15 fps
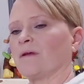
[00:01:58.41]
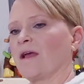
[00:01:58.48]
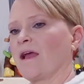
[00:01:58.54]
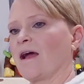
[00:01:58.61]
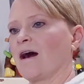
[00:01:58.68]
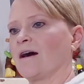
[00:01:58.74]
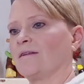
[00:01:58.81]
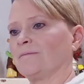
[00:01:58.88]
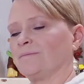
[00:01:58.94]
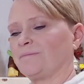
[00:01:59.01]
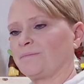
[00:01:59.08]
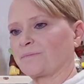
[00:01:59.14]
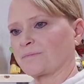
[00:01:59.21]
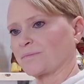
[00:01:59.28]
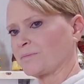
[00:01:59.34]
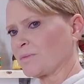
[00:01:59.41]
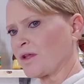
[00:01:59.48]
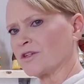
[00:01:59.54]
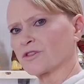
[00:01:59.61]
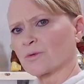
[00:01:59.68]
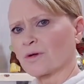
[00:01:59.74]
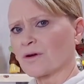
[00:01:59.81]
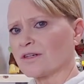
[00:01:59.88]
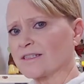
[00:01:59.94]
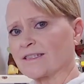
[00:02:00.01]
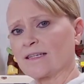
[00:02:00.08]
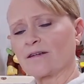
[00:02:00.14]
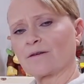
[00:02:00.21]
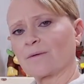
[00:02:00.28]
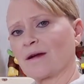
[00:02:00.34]
And so we were all
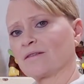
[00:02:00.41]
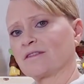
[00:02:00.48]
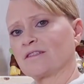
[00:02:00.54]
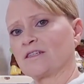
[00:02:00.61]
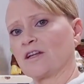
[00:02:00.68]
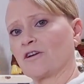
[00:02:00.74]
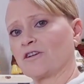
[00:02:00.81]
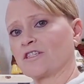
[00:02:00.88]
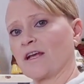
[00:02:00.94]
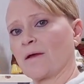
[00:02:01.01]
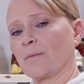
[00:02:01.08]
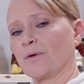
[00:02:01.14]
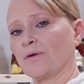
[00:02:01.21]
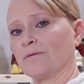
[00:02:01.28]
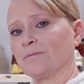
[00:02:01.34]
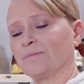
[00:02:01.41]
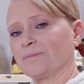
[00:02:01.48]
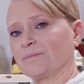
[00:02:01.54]
sitting around the dinner table,